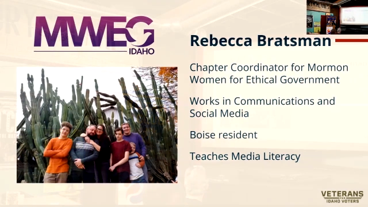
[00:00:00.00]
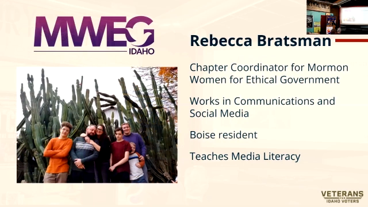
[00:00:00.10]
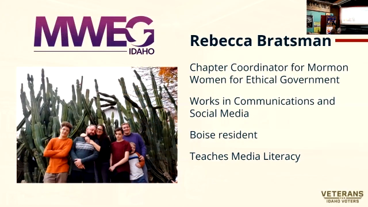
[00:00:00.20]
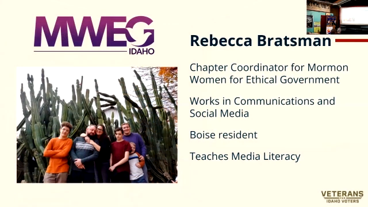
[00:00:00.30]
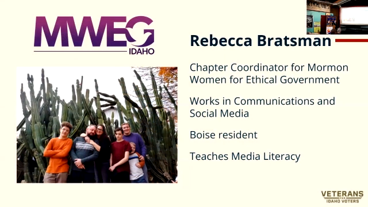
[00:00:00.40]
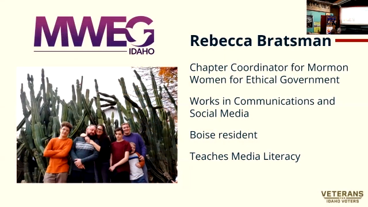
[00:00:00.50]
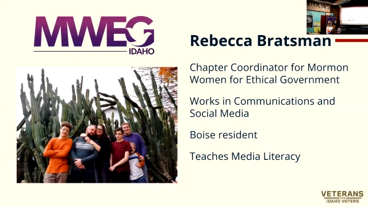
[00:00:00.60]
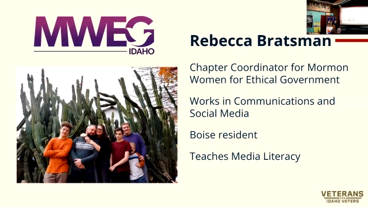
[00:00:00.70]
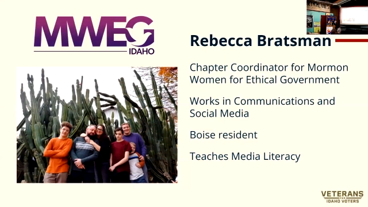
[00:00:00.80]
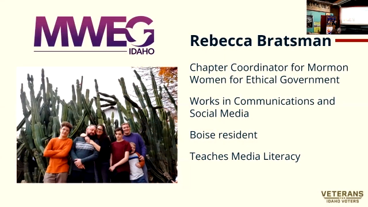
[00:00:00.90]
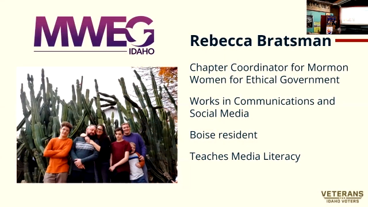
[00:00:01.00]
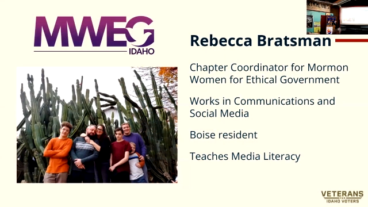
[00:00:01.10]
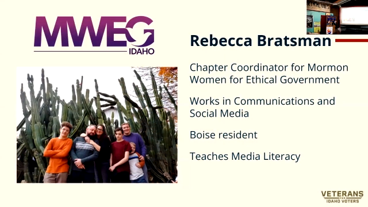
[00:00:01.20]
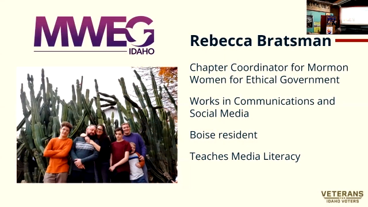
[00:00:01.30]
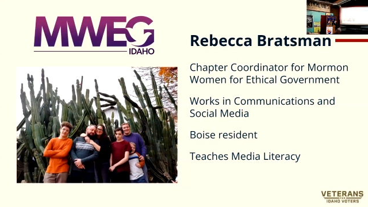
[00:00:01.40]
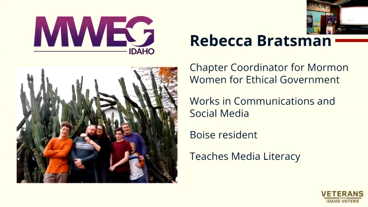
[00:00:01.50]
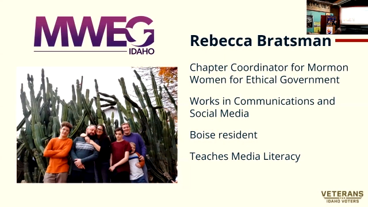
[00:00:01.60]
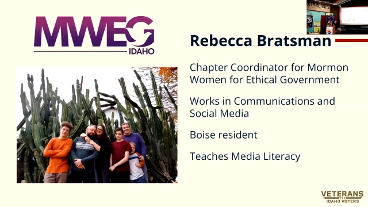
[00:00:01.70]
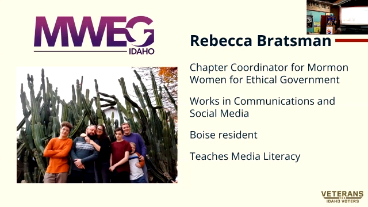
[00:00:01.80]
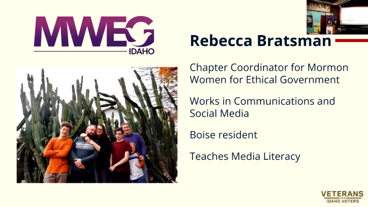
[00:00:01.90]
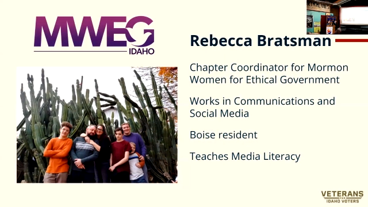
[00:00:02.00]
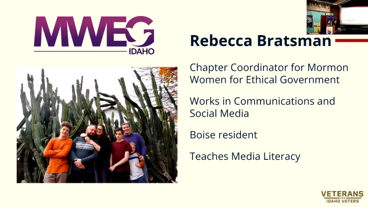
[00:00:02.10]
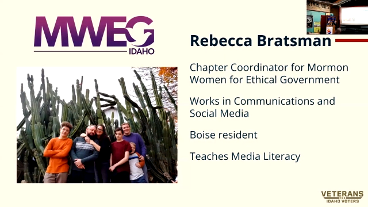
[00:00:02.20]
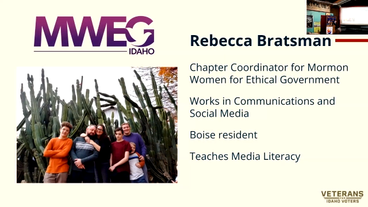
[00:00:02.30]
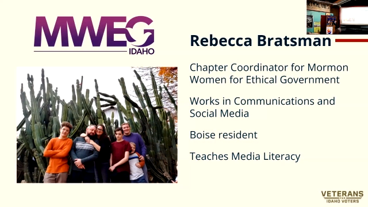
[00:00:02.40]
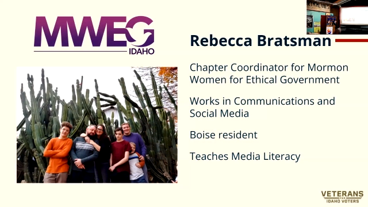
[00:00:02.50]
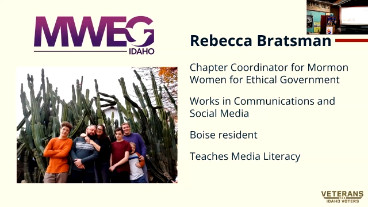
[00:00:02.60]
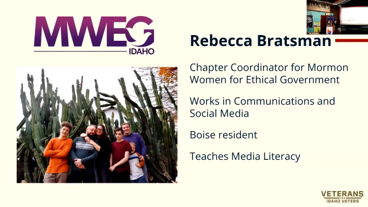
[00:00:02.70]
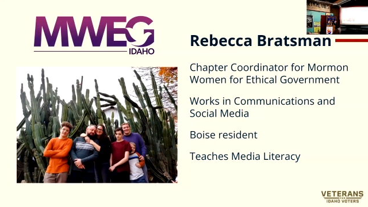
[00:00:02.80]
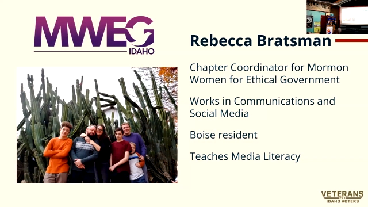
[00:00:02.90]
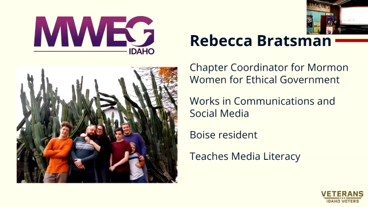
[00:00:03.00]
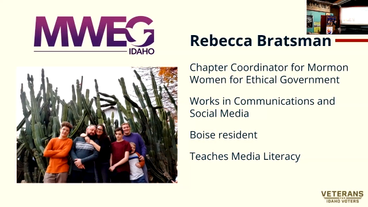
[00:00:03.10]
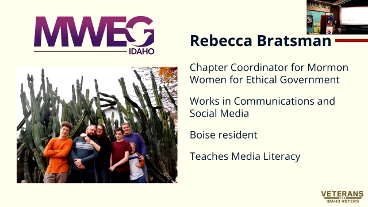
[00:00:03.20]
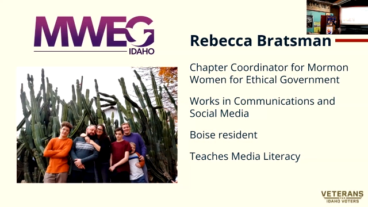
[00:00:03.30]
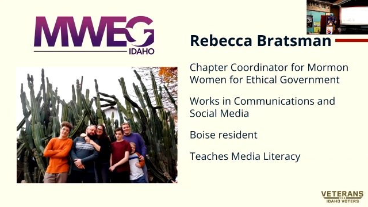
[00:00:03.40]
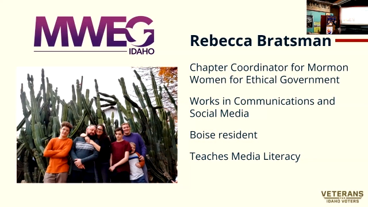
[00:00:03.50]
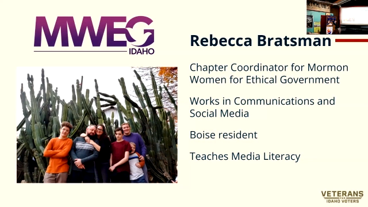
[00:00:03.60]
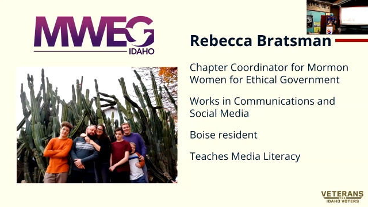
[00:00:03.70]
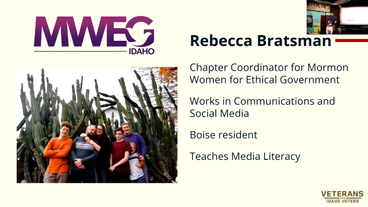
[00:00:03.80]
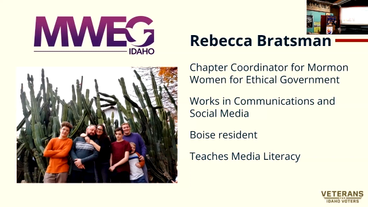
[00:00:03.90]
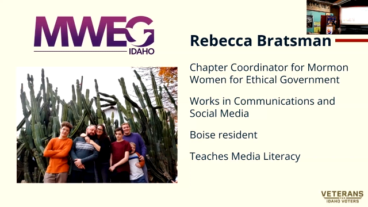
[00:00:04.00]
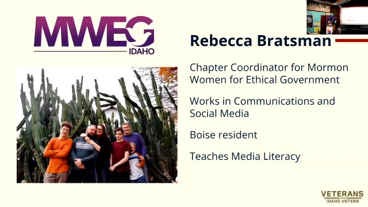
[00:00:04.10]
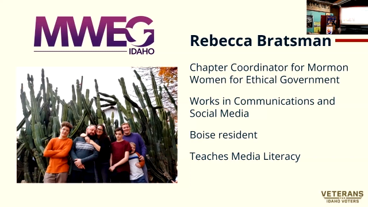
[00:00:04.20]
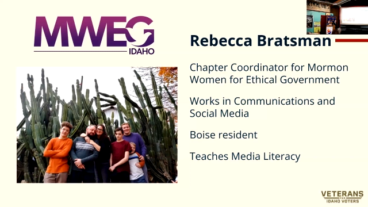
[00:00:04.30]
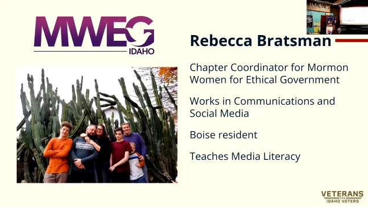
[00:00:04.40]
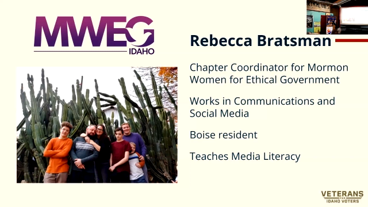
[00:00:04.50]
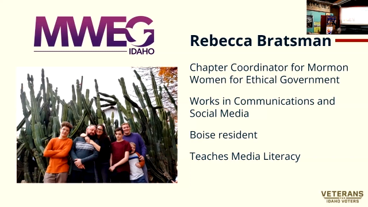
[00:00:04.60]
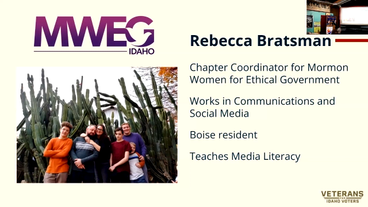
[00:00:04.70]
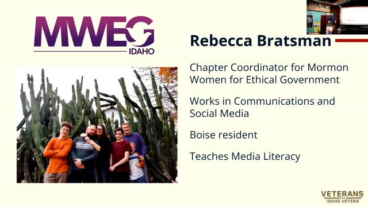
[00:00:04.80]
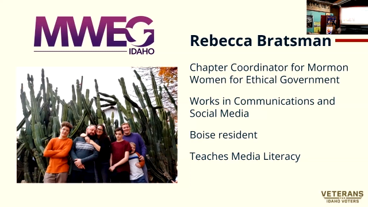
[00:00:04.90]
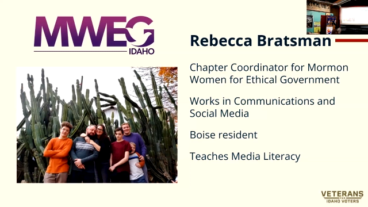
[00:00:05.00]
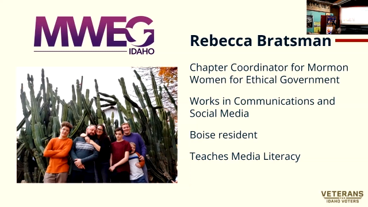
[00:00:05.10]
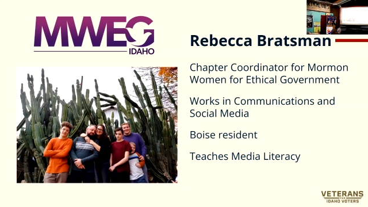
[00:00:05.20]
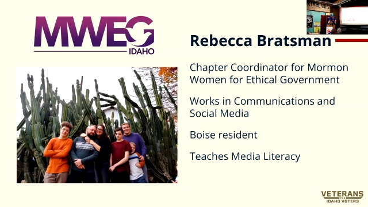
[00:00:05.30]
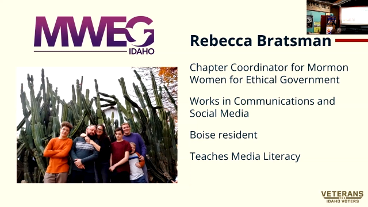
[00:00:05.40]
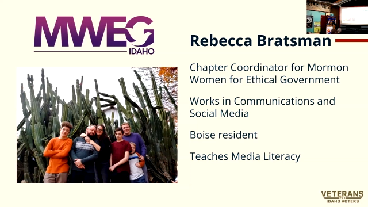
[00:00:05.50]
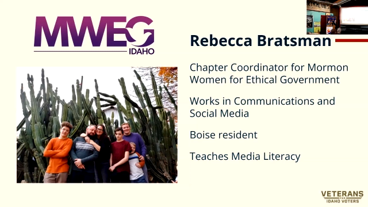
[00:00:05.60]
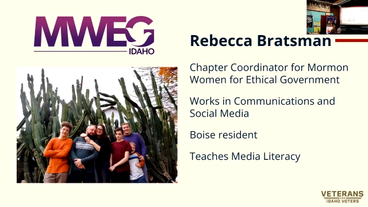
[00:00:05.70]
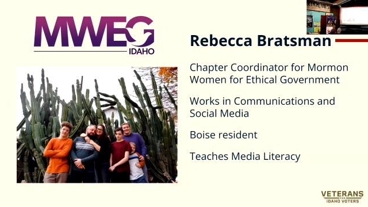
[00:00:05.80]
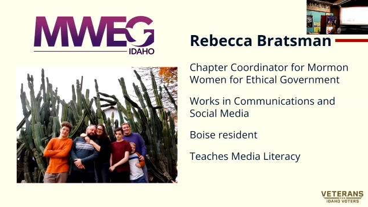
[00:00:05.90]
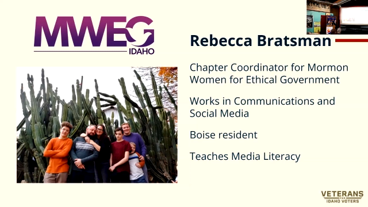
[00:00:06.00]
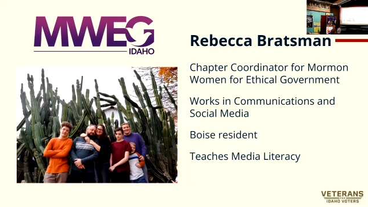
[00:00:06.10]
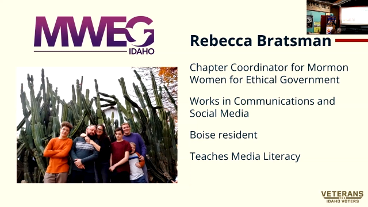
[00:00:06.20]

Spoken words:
Nobody's mouth can be seen.